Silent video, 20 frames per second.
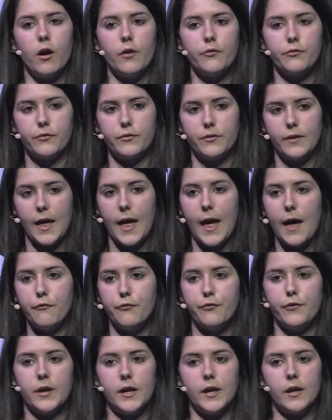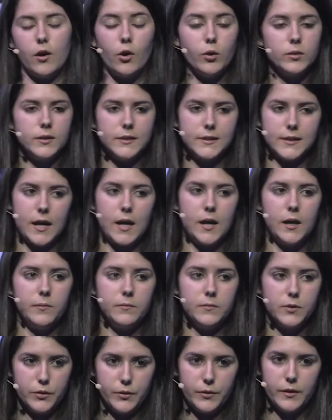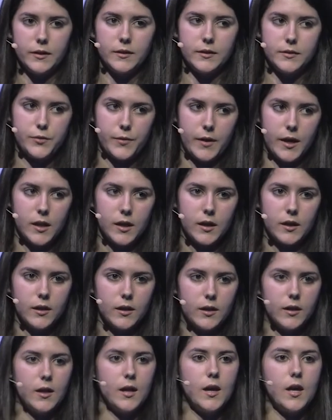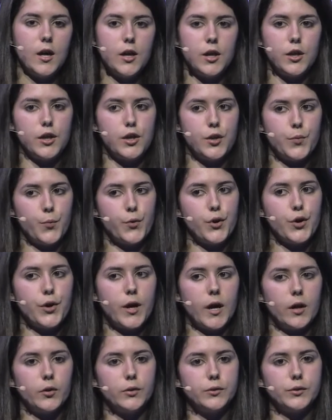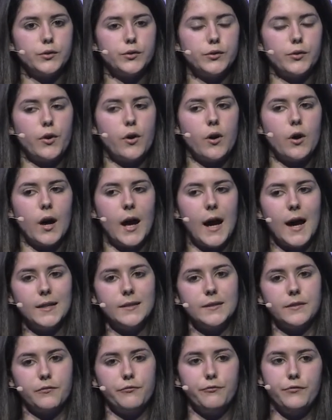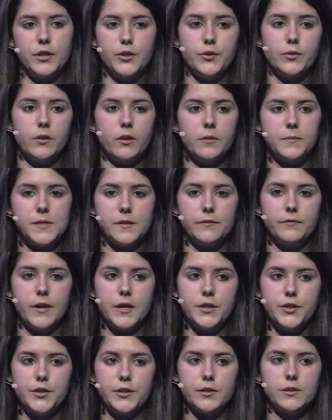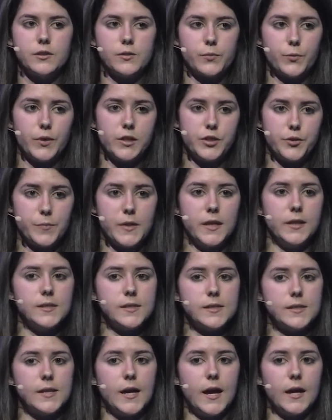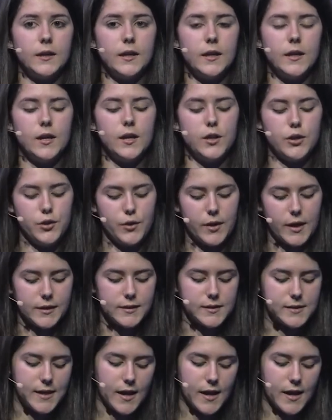of every all the time during the training, you can also add visual observations, which means that you can